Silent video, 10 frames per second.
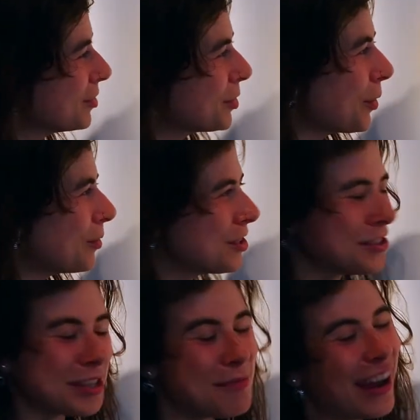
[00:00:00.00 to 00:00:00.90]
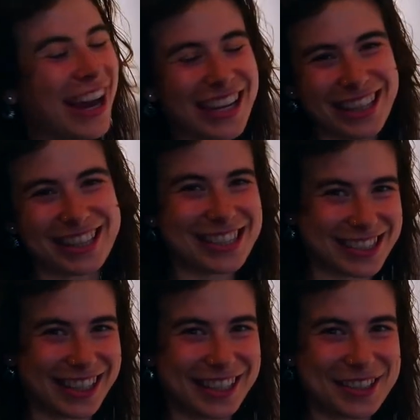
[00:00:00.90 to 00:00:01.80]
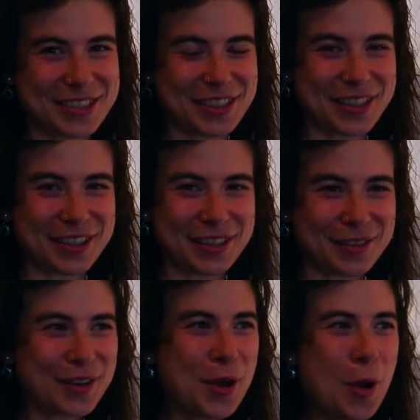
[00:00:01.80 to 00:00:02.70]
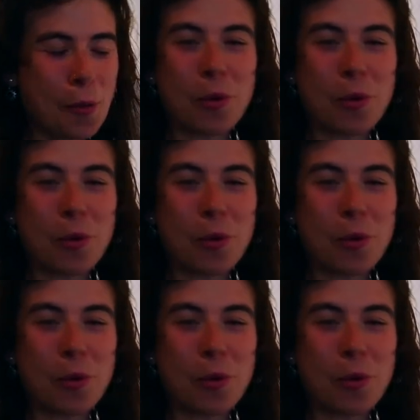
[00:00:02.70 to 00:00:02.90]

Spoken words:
So just the behind the scenes of